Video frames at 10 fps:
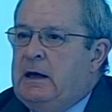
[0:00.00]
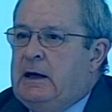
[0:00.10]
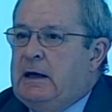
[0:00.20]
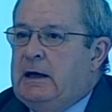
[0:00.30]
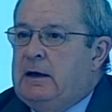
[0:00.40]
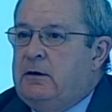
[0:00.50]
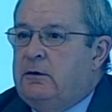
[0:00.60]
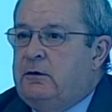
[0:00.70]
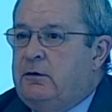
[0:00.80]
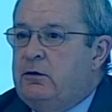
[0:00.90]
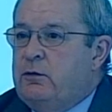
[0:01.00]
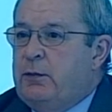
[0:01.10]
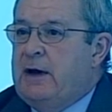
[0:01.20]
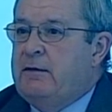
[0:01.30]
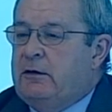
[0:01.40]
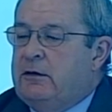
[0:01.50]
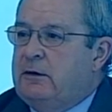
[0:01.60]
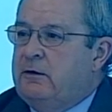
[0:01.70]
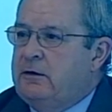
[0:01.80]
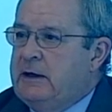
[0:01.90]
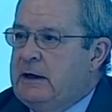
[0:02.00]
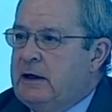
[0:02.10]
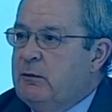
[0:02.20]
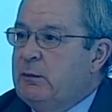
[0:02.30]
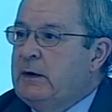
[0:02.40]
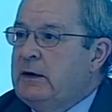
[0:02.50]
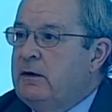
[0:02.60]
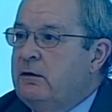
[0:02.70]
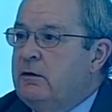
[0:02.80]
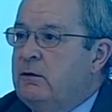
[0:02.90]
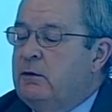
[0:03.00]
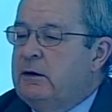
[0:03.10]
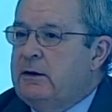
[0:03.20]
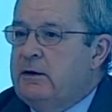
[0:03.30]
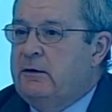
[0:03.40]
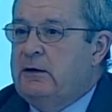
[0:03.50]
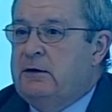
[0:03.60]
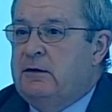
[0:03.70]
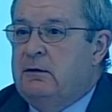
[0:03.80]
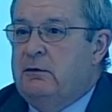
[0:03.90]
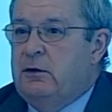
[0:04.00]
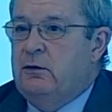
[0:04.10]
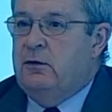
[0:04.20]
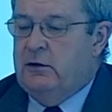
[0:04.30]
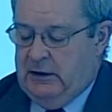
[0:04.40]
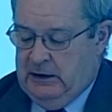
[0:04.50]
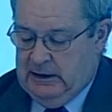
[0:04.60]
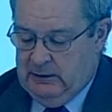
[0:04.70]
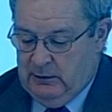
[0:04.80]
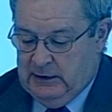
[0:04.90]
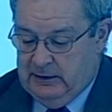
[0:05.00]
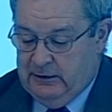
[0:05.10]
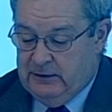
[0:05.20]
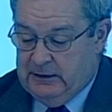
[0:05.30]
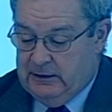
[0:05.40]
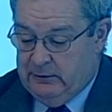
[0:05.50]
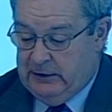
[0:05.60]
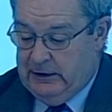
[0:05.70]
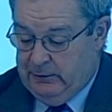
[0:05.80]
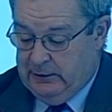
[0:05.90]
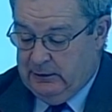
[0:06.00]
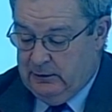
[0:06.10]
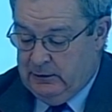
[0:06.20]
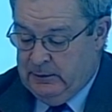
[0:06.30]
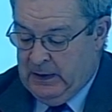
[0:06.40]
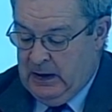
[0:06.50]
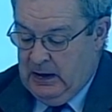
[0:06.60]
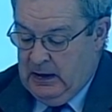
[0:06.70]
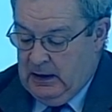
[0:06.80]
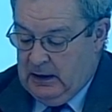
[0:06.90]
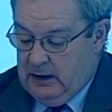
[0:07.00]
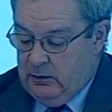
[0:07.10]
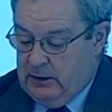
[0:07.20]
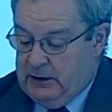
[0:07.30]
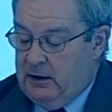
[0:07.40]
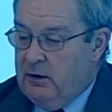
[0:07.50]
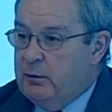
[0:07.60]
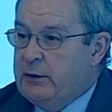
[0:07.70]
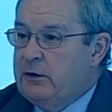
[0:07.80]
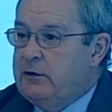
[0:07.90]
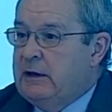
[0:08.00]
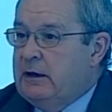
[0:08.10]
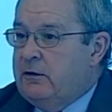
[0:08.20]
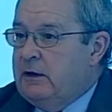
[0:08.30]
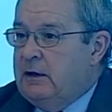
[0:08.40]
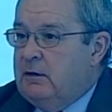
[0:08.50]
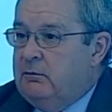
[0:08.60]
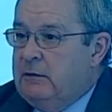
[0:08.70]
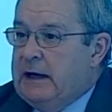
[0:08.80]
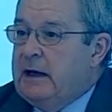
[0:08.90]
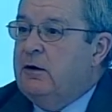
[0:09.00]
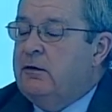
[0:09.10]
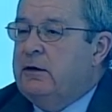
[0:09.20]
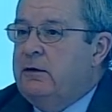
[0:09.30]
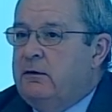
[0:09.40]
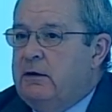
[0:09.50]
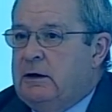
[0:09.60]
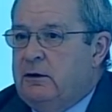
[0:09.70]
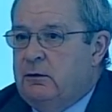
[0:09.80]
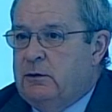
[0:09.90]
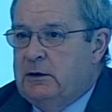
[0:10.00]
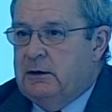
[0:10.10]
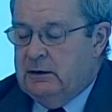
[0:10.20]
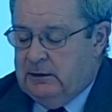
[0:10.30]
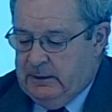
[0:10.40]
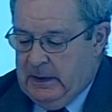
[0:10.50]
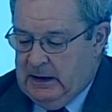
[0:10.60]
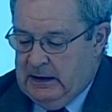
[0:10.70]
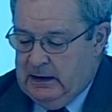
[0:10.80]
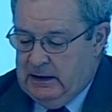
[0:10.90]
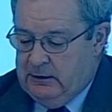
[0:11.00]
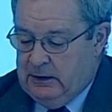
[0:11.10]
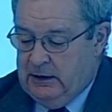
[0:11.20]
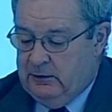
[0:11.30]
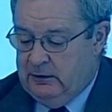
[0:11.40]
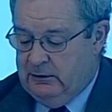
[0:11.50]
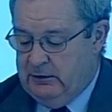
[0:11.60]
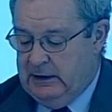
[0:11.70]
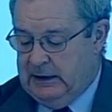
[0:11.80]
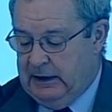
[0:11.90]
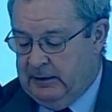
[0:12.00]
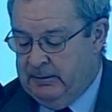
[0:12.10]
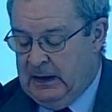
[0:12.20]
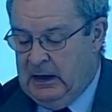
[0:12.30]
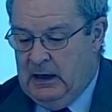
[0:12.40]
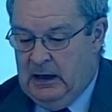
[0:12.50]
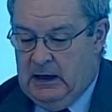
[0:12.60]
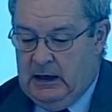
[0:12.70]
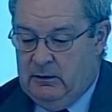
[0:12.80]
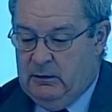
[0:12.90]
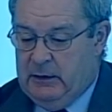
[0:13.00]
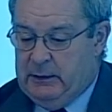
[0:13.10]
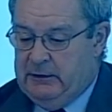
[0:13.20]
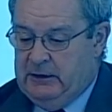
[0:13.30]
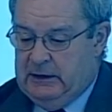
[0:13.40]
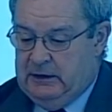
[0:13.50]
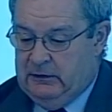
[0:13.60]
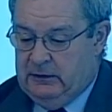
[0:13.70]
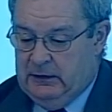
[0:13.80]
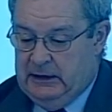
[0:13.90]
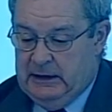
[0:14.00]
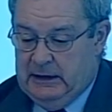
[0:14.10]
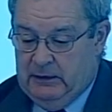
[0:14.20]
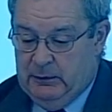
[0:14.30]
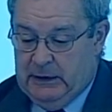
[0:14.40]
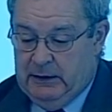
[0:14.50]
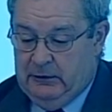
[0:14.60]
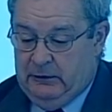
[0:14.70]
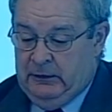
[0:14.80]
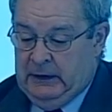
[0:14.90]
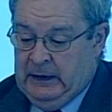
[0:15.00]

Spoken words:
and two private sector training companies, one in the city of York and one in the city of Sheffield. Working on projects in many countries around the world in education and training. And my presentation today is based